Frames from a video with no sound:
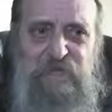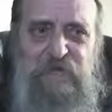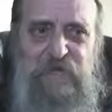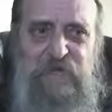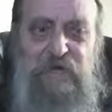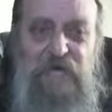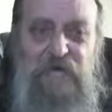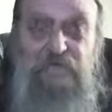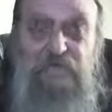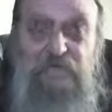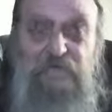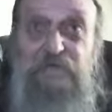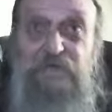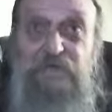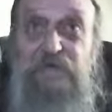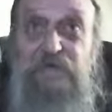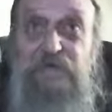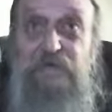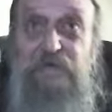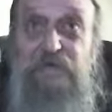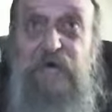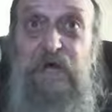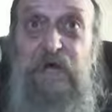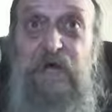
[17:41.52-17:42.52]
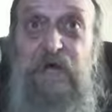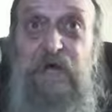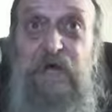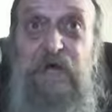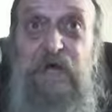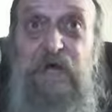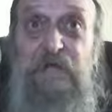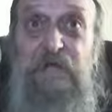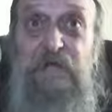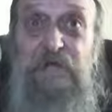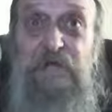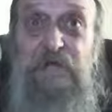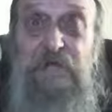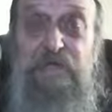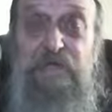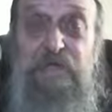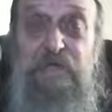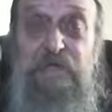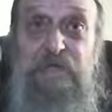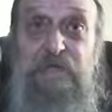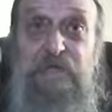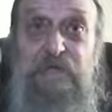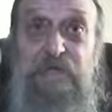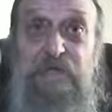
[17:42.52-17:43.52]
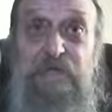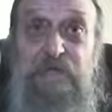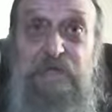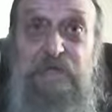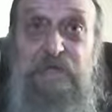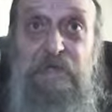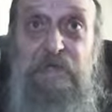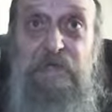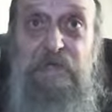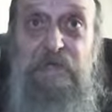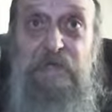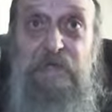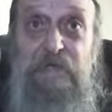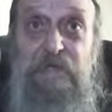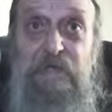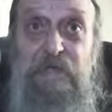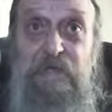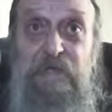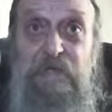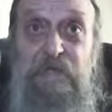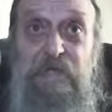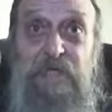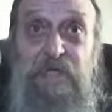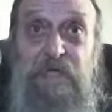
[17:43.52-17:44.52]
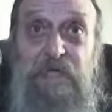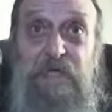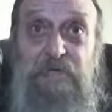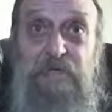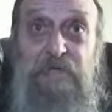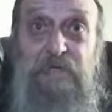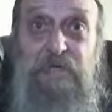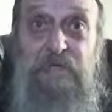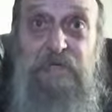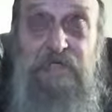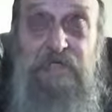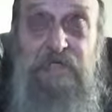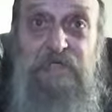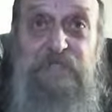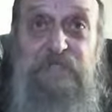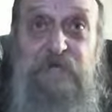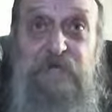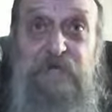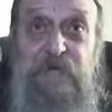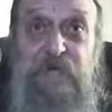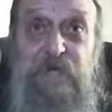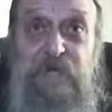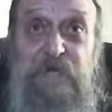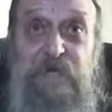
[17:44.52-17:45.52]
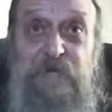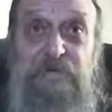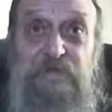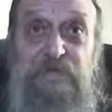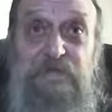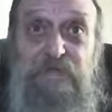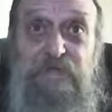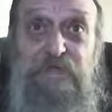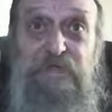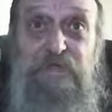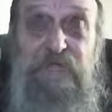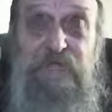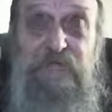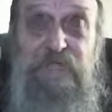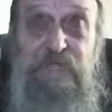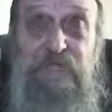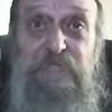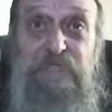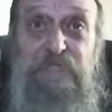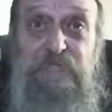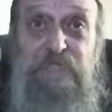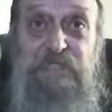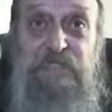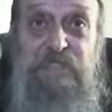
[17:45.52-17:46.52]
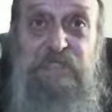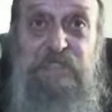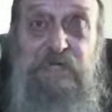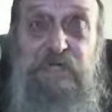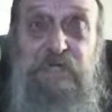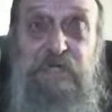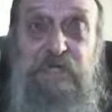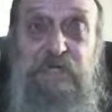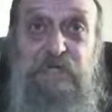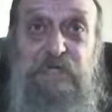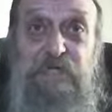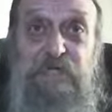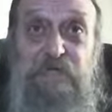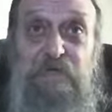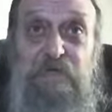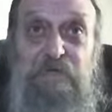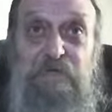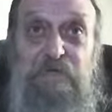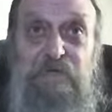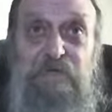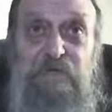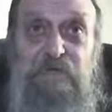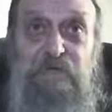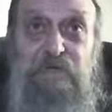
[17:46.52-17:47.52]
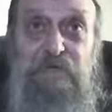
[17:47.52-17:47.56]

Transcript: after the wrath, and after, let's say after Jesus comes,